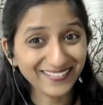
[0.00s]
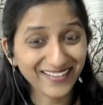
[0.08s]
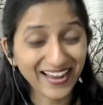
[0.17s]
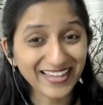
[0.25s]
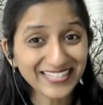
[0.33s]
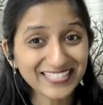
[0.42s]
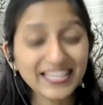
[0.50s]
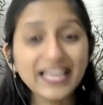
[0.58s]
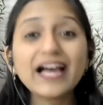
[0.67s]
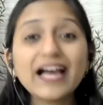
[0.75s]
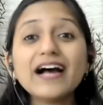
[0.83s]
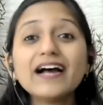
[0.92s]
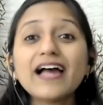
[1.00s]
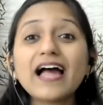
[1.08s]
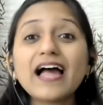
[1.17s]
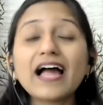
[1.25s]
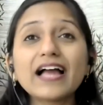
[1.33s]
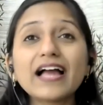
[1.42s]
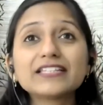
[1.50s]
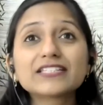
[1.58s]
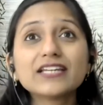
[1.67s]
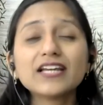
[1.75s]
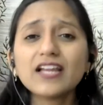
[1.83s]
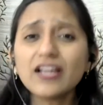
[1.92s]
Right. And
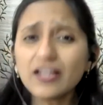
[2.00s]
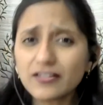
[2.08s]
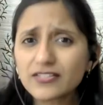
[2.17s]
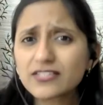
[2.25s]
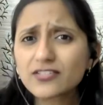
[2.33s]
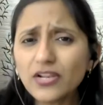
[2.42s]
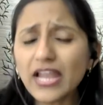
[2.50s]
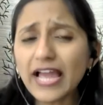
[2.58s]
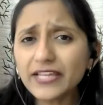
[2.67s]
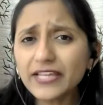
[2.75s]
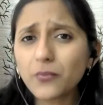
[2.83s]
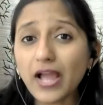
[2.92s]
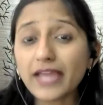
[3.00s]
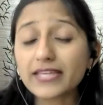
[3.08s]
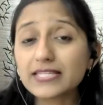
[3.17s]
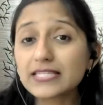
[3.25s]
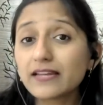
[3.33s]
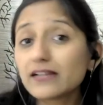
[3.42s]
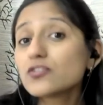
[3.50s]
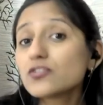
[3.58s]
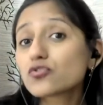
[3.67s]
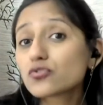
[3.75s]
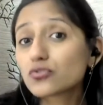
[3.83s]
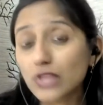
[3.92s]
so likewise,
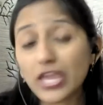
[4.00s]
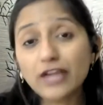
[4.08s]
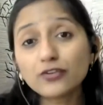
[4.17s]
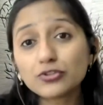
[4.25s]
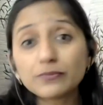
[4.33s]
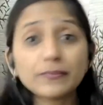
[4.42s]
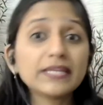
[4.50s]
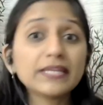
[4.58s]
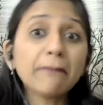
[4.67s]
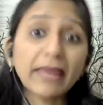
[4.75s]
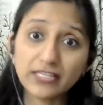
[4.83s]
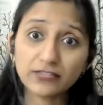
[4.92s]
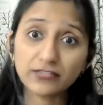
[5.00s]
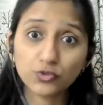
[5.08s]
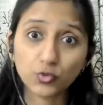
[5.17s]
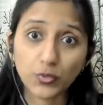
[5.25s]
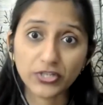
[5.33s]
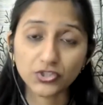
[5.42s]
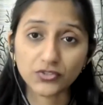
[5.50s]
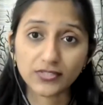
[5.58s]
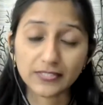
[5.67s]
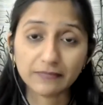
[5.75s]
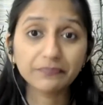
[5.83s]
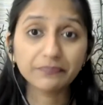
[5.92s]
there could be many
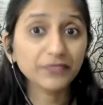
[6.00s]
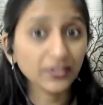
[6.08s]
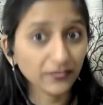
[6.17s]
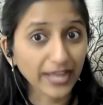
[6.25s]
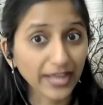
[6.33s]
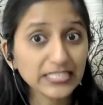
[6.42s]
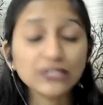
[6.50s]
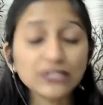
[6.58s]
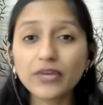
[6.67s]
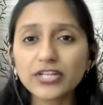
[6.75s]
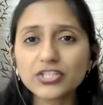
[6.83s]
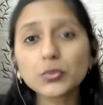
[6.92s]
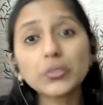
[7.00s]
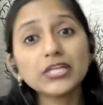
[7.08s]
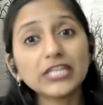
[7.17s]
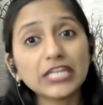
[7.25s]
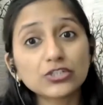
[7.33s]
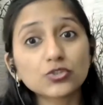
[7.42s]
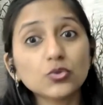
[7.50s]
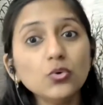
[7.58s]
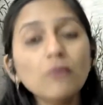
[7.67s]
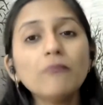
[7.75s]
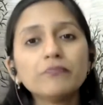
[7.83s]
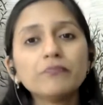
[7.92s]
situations, right, in which we need to
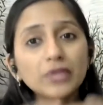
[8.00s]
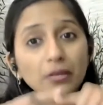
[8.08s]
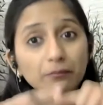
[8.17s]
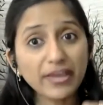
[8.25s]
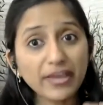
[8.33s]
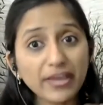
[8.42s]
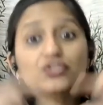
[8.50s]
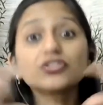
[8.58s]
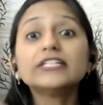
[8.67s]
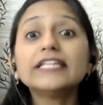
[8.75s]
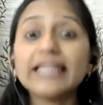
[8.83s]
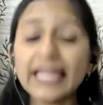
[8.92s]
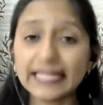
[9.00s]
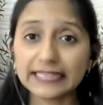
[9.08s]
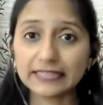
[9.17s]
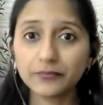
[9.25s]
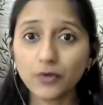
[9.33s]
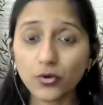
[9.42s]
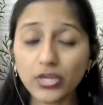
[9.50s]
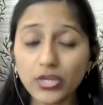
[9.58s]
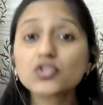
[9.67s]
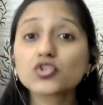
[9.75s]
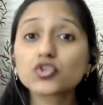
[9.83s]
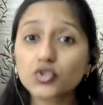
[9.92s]
measure the length. Okay,
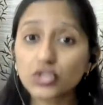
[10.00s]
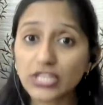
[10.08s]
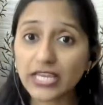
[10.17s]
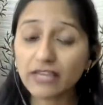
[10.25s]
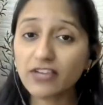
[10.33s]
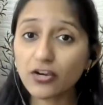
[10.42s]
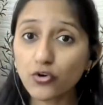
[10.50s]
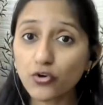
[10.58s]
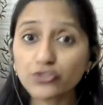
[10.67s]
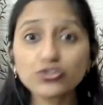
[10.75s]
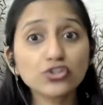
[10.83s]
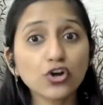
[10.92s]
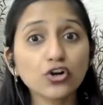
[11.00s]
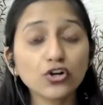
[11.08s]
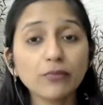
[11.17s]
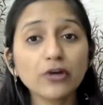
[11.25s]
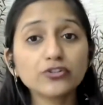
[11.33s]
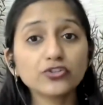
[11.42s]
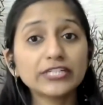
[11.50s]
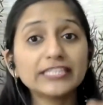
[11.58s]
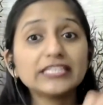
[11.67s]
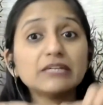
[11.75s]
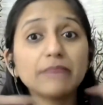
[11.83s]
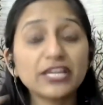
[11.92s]
so today we are going to talk about only
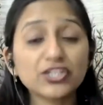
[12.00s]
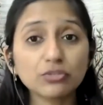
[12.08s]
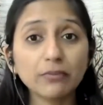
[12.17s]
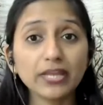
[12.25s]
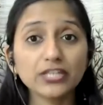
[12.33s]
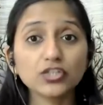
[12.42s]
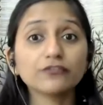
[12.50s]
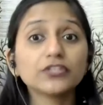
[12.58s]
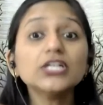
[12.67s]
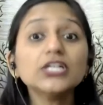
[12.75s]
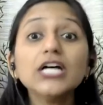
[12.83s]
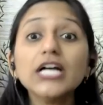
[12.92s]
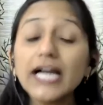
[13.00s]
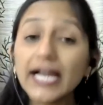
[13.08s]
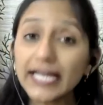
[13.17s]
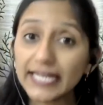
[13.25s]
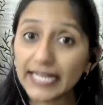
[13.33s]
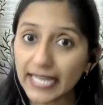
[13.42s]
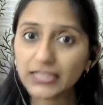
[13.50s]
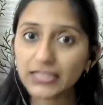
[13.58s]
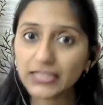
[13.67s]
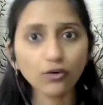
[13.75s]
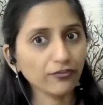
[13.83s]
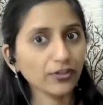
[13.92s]
the measurement of the
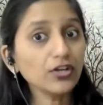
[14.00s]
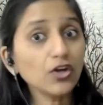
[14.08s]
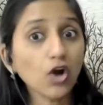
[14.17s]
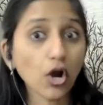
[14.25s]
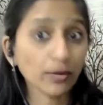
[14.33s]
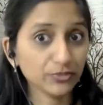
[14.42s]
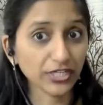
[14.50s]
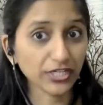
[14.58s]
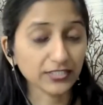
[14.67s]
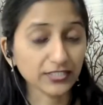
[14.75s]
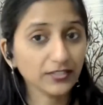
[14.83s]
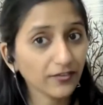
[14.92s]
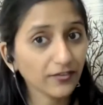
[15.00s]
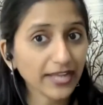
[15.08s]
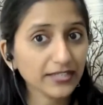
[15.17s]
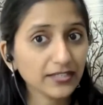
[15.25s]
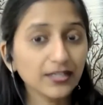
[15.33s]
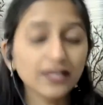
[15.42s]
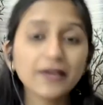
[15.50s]
length of an object, right?